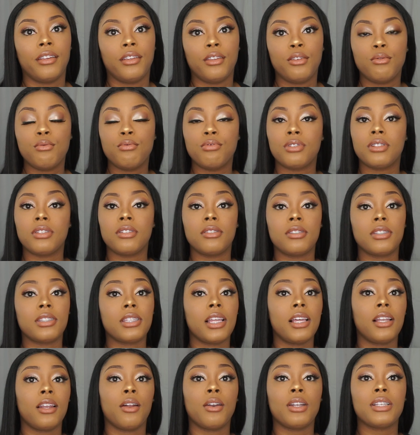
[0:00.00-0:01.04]
you
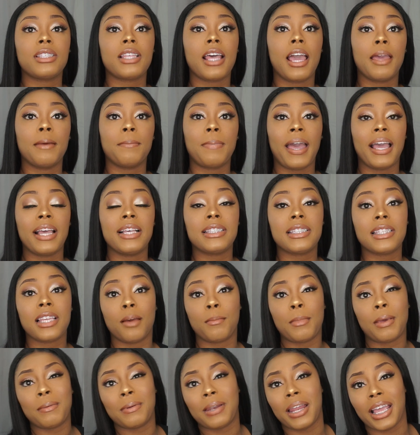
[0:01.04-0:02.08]
still on the same pay scale.
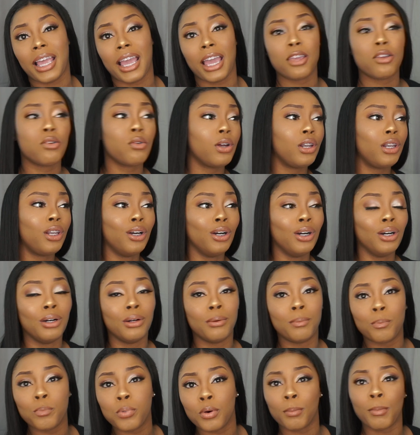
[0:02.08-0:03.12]
Maybe they gave you a little
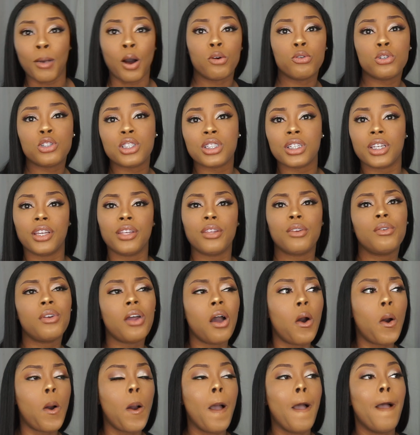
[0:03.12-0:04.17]
promotion, you
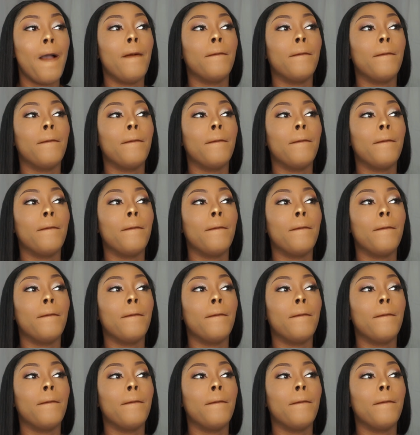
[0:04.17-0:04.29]
know.